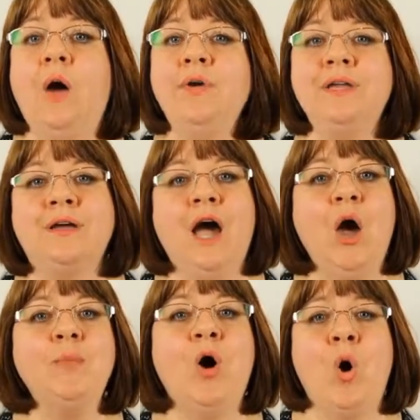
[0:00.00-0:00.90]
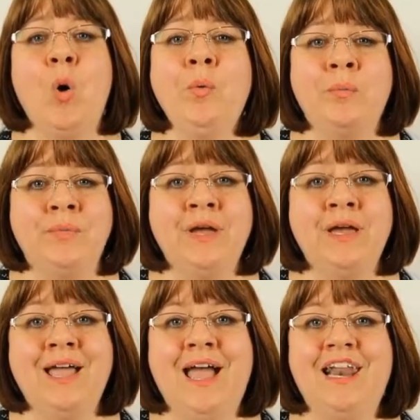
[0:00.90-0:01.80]
I want you to come home
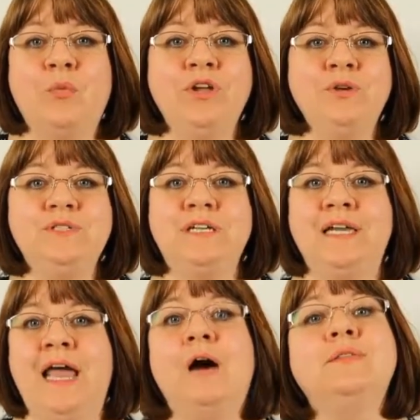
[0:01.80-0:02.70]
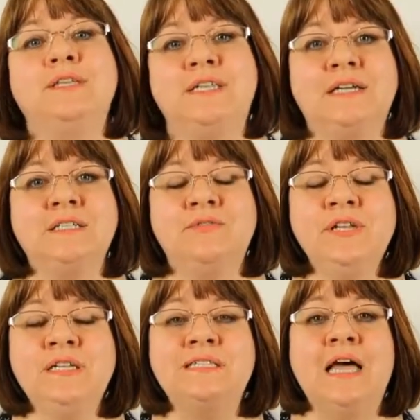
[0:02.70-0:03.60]
and I want you to get out these
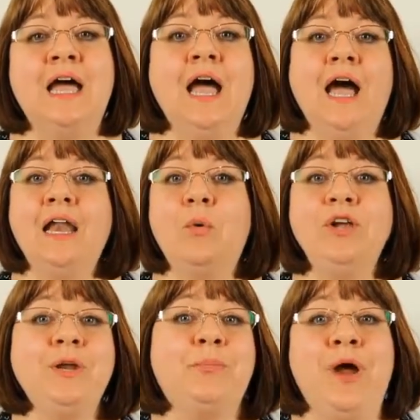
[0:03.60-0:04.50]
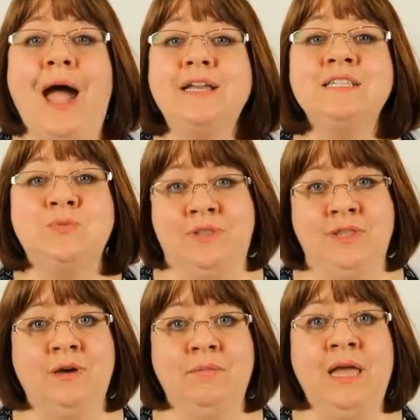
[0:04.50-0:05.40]
activities and I want you to practice with
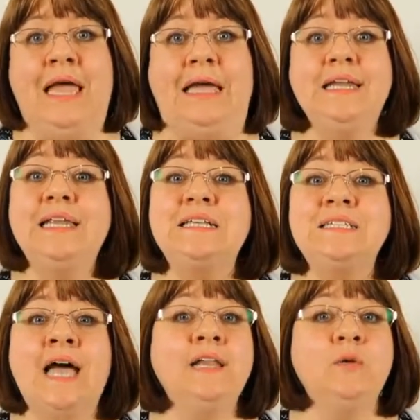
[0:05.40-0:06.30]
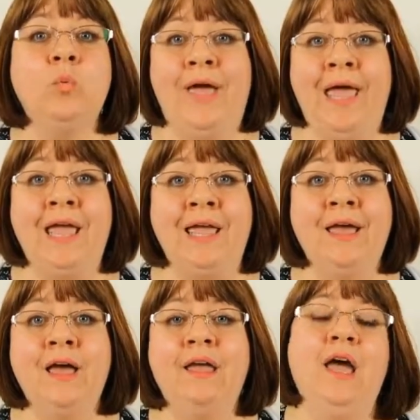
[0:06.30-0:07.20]
them in an excited way.
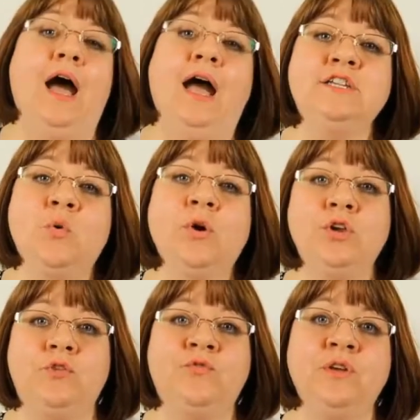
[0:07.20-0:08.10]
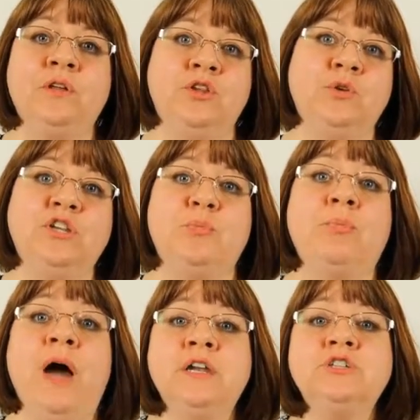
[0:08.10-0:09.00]
I don't want you to feel you need to
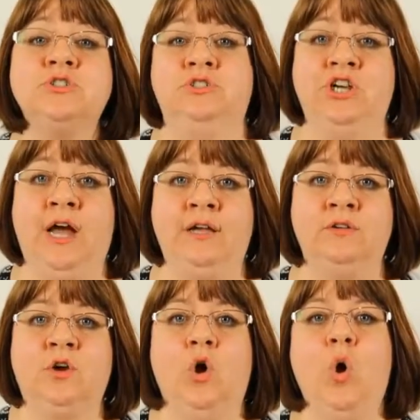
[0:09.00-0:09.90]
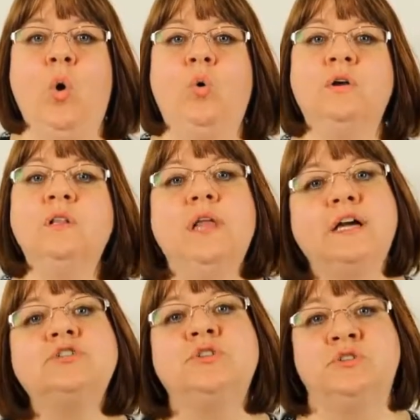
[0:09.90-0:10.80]
punish your child or
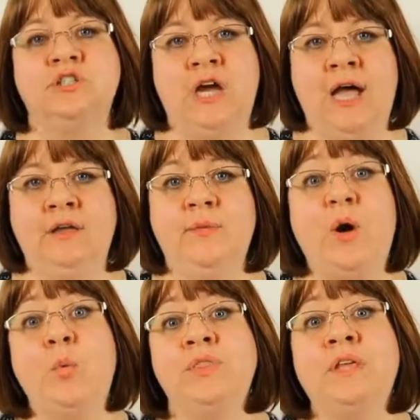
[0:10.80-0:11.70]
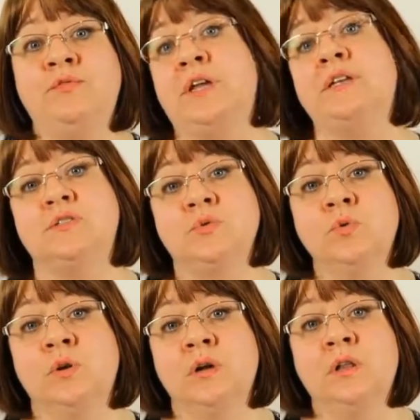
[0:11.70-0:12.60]
lecture your child about what they've done at
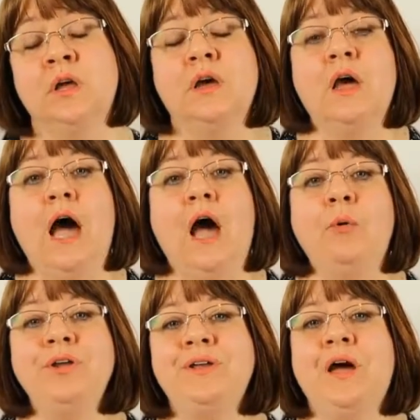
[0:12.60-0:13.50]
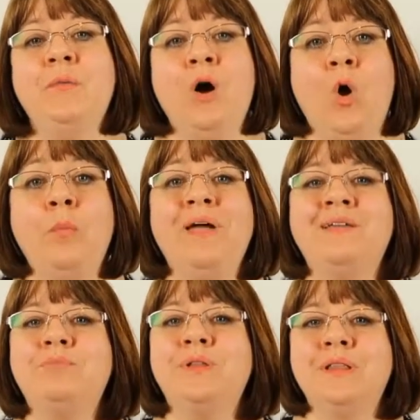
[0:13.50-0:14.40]
school. I want you to come home
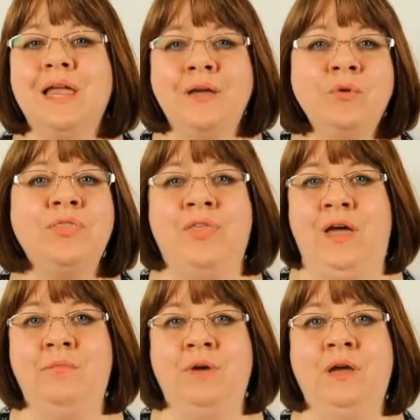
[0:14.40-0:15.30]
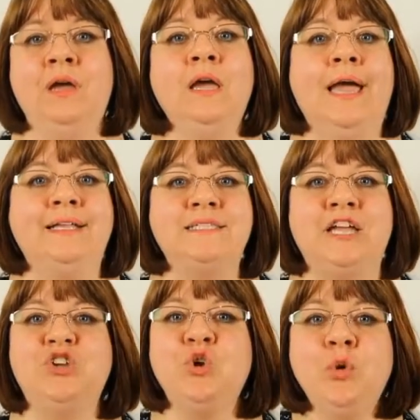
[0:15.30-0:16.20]
and play with them and
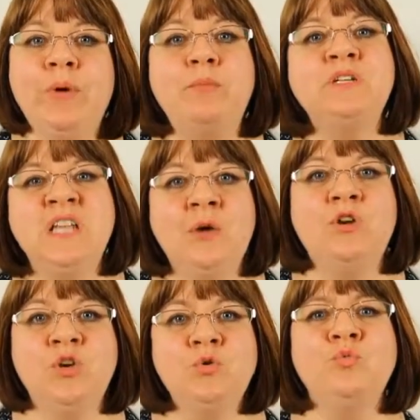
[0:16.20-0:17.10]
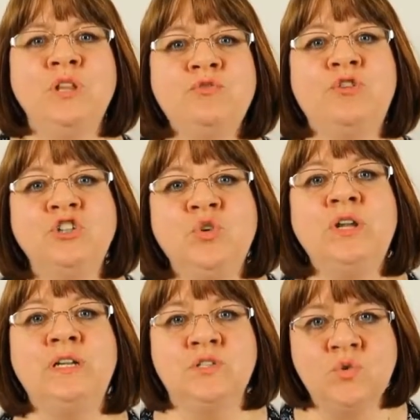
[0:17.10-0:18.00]
say, do you remember today when you were really
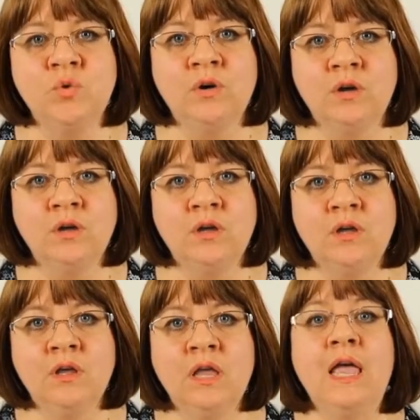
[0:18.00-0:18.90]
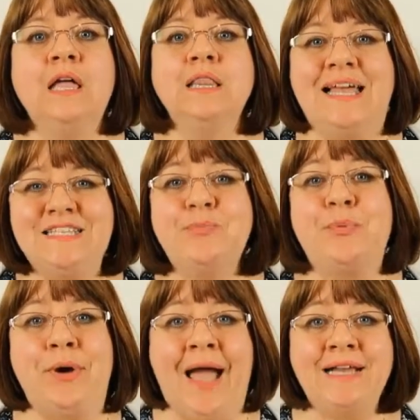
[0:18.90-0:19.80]
frustrated at school? Let's
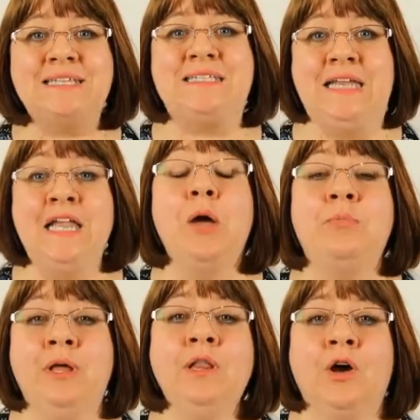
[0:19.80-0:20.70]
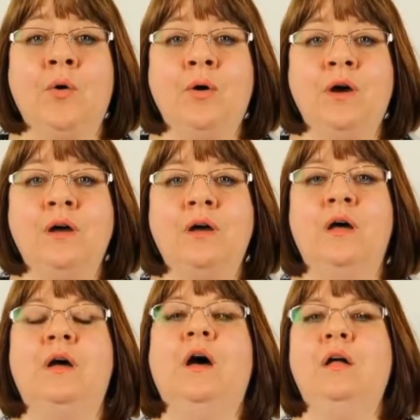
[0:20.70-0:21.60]
practice hitting a pillow.
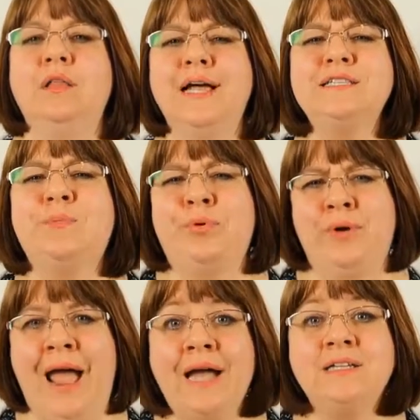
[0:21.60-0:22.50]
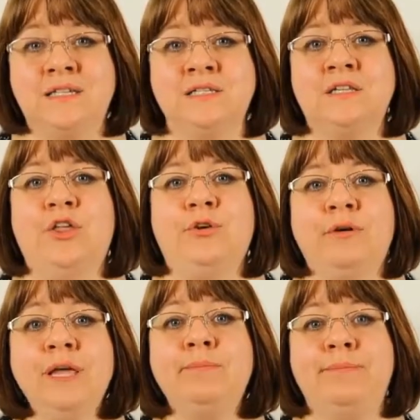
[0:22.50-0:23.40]
Let's practice
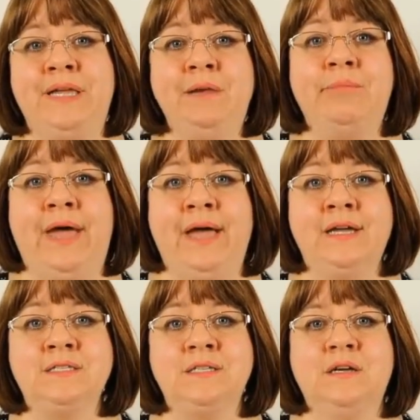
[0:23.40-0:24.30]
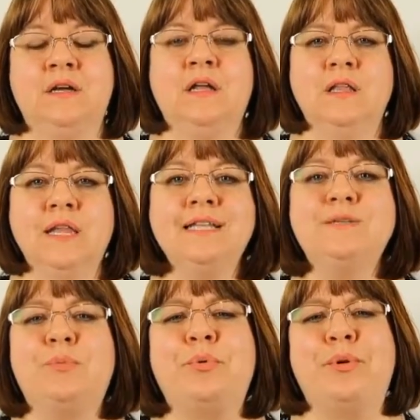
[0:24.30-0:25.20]
throwing bean bags.
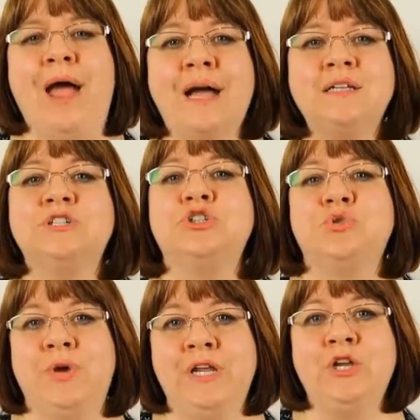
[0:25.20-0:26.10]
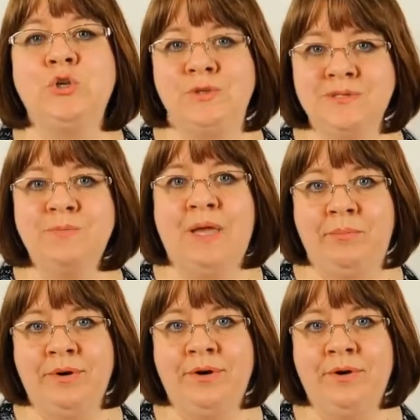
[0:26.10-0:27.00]
Let's practice shredding
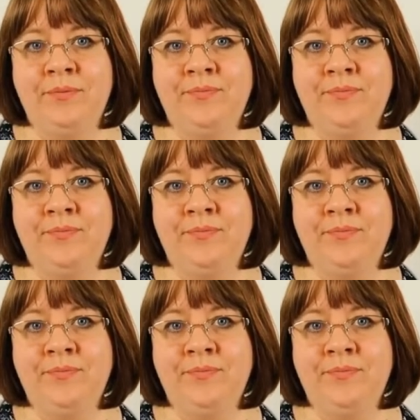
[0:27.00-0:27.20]
newspaper.